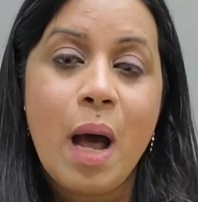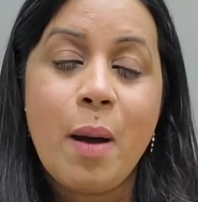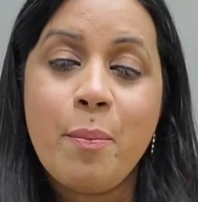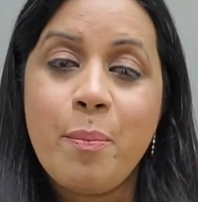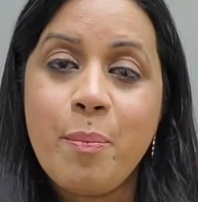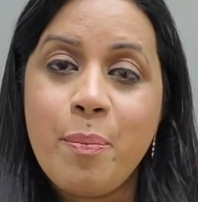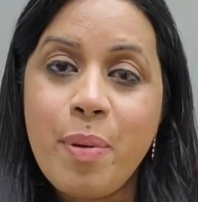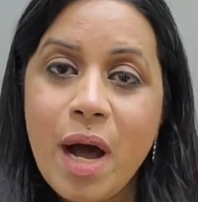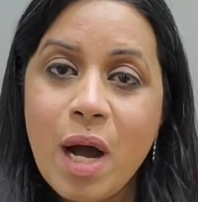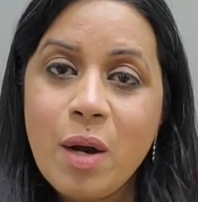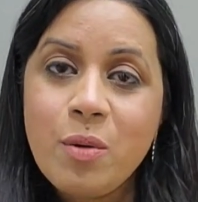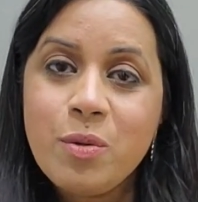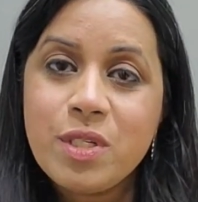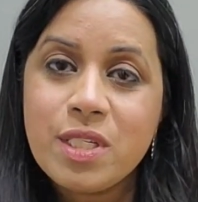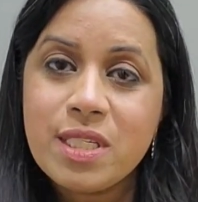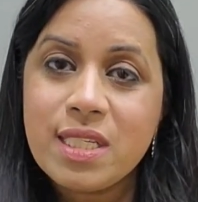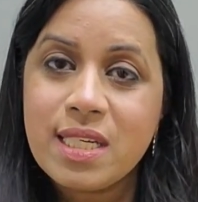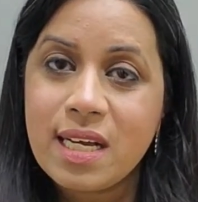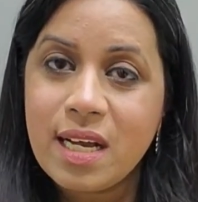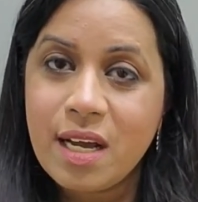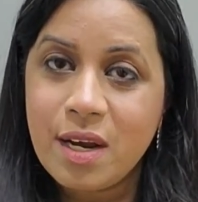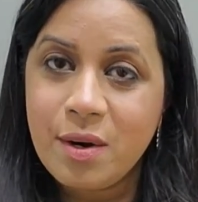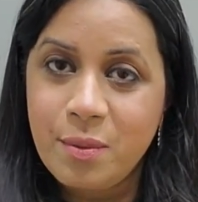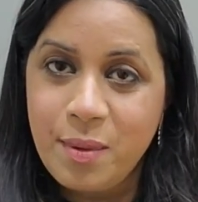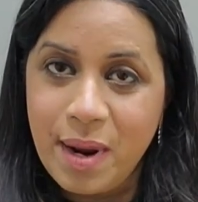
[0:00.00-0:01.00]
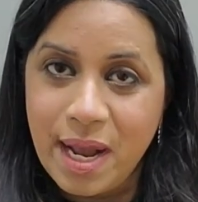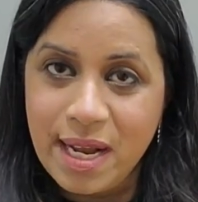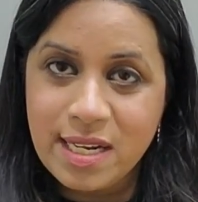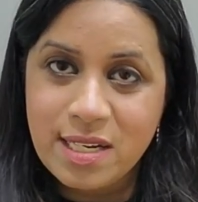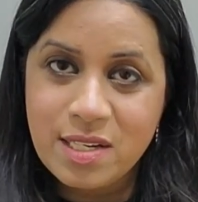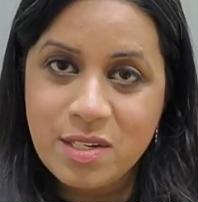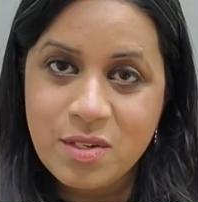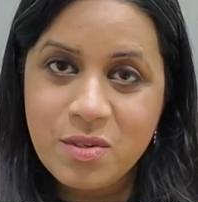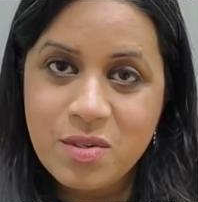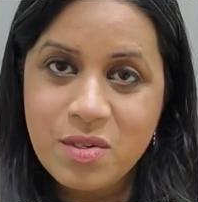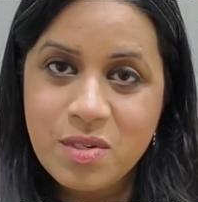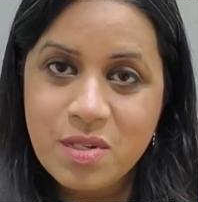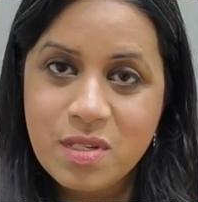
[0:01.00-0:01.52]
about the
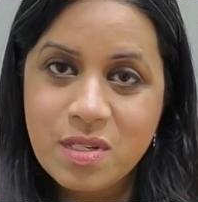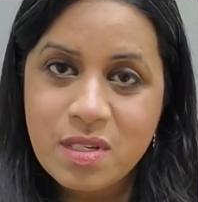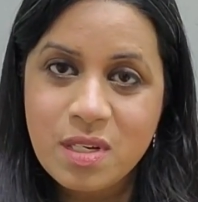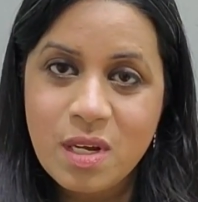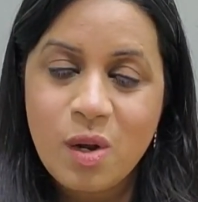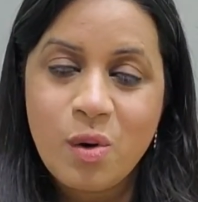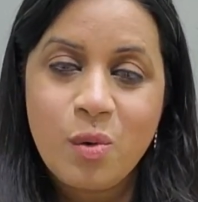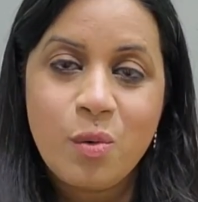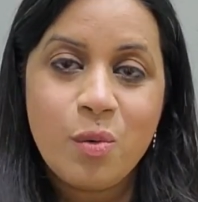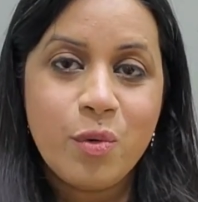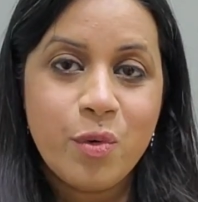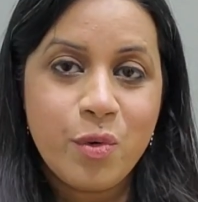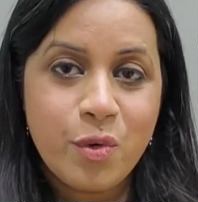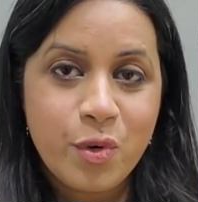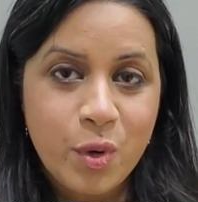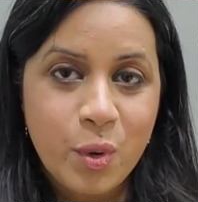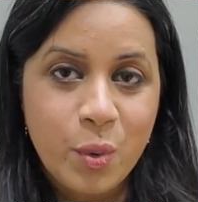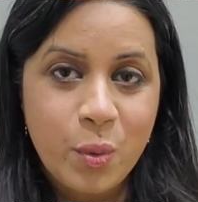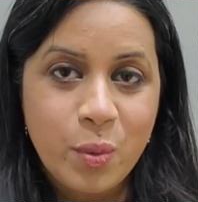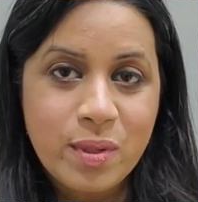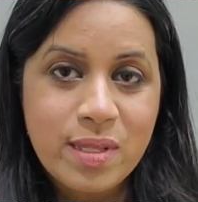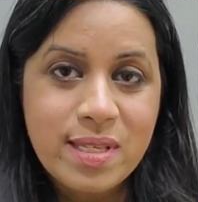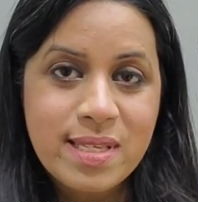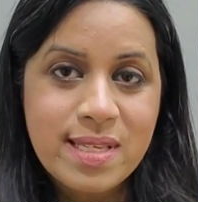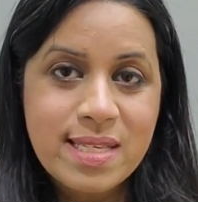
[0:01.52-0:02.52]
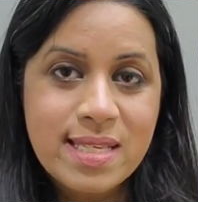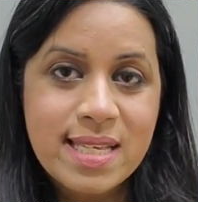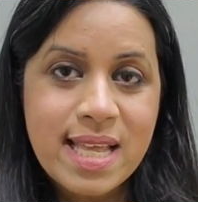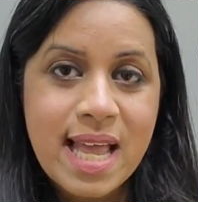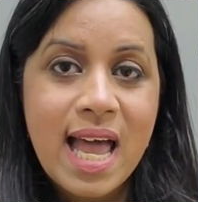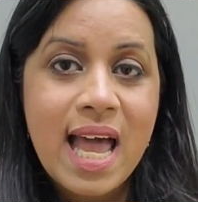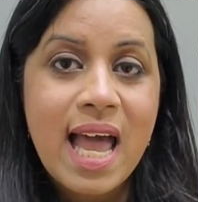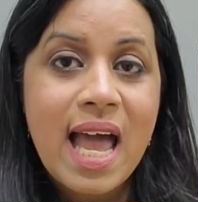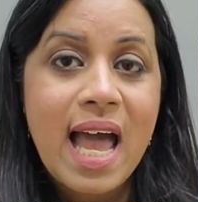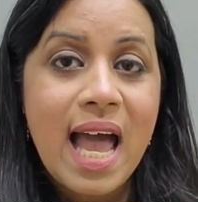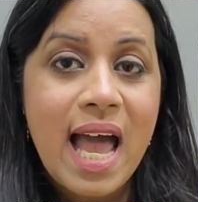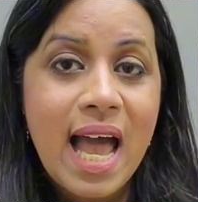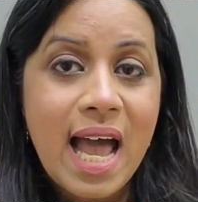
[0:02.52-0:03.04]
characters, roles,
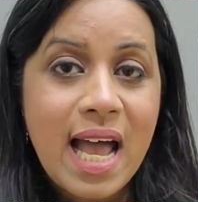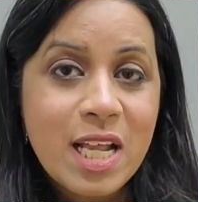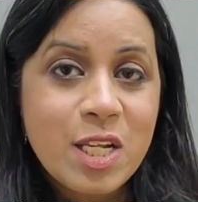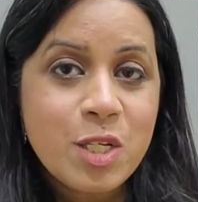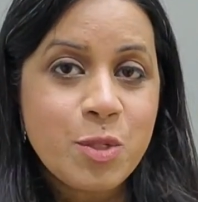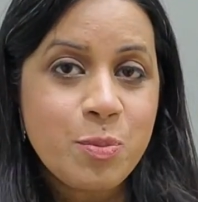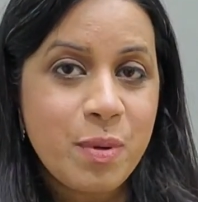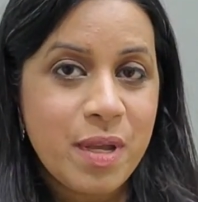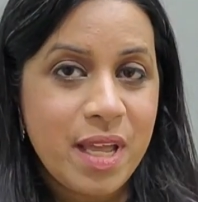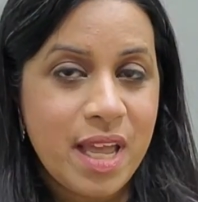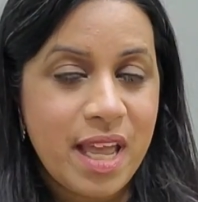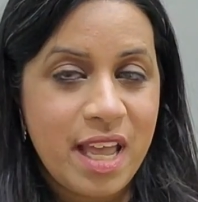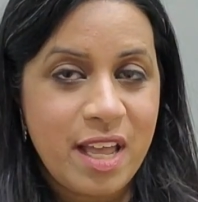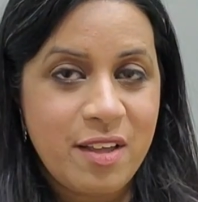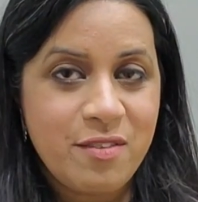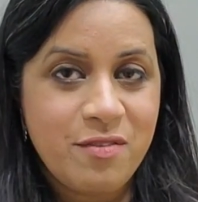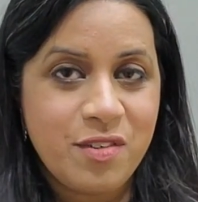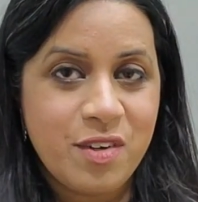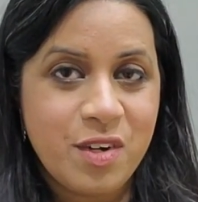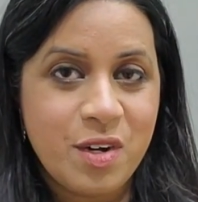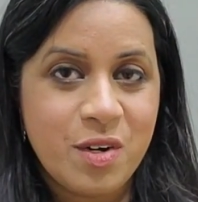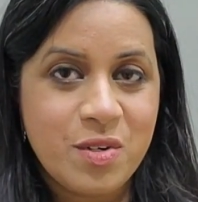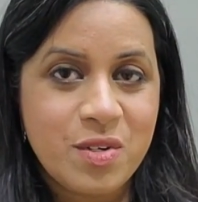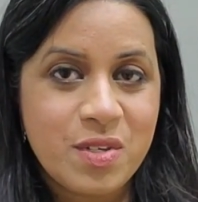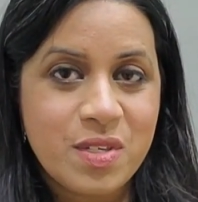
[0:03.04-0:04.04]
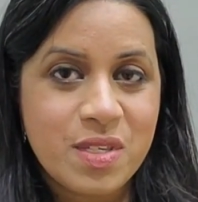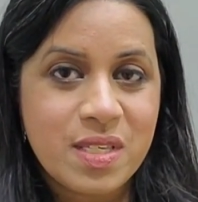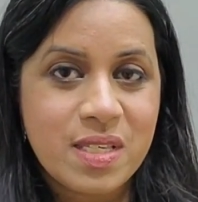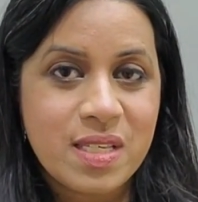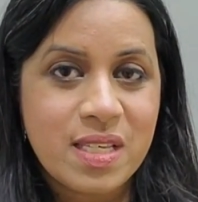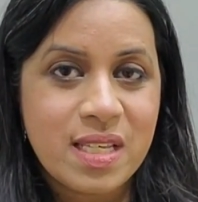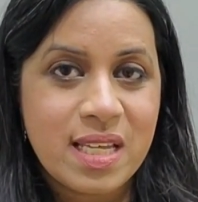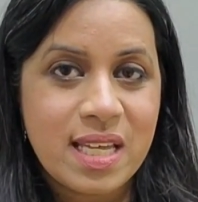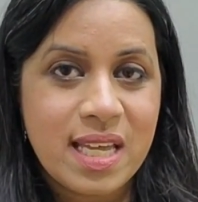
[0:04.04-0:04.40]
and behaviors